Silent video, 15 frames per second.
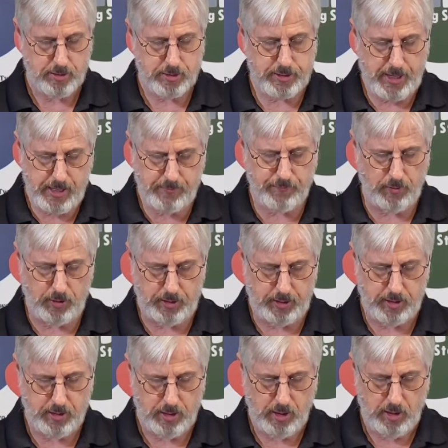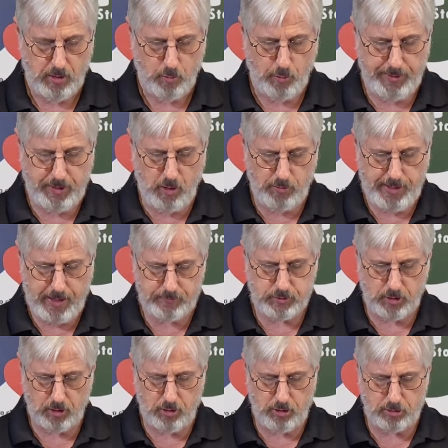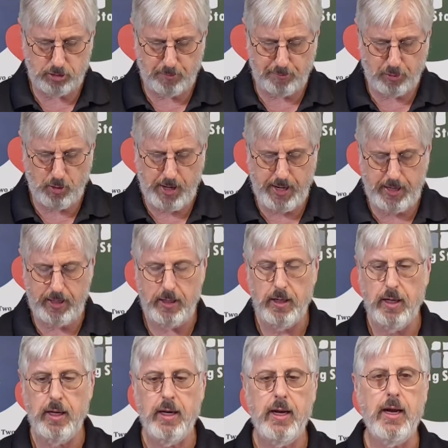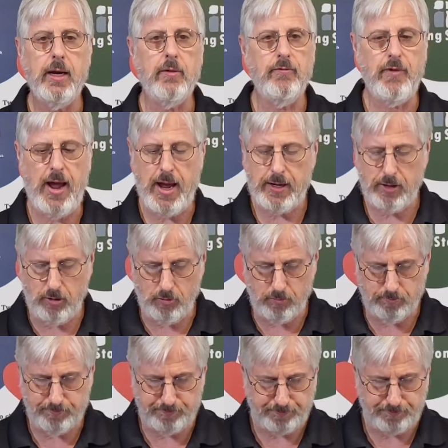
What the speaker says: Thankfully, we don't have to learn to pray in a vacuum.